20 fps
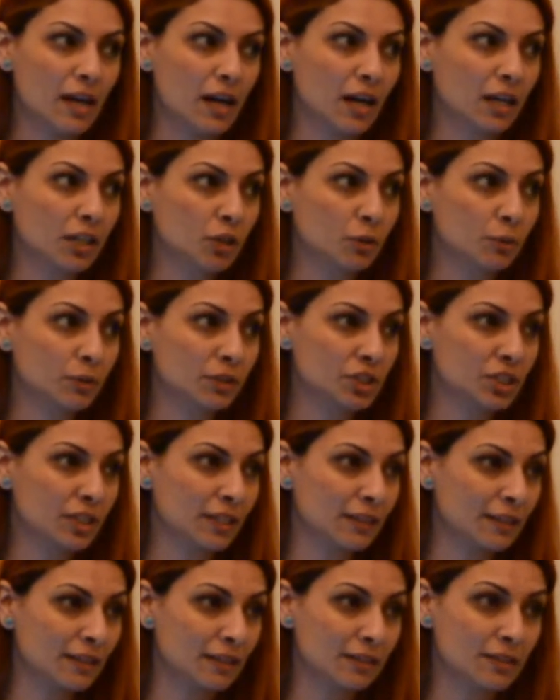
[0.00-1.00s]
a
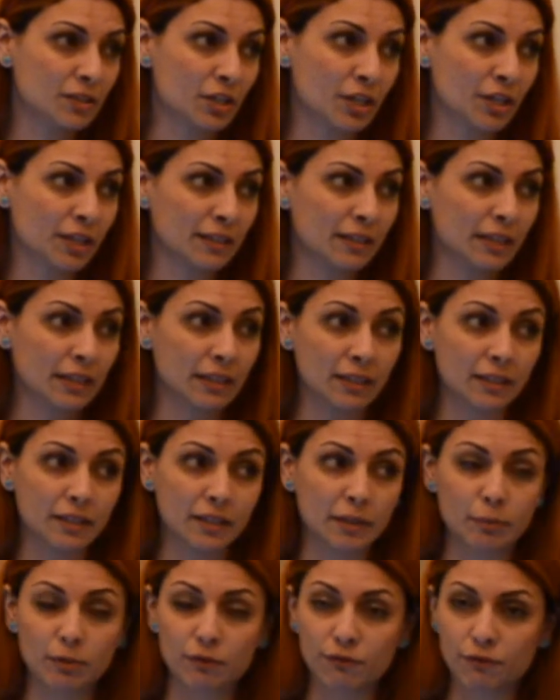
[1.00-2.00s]
coalition that started a
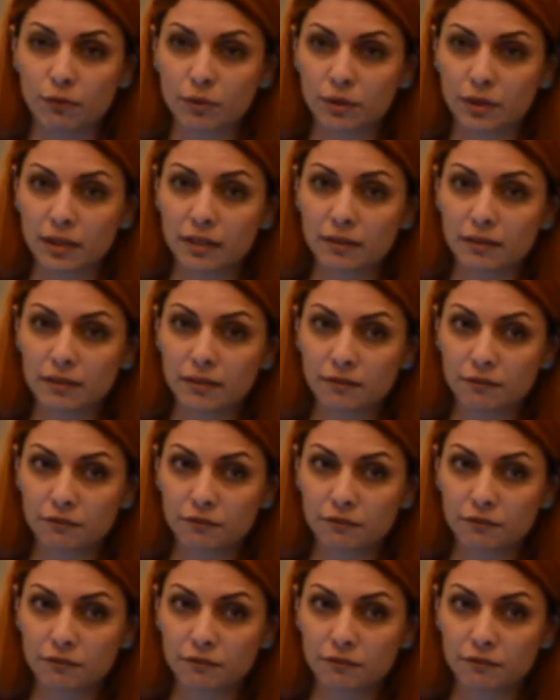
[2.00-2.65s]
year before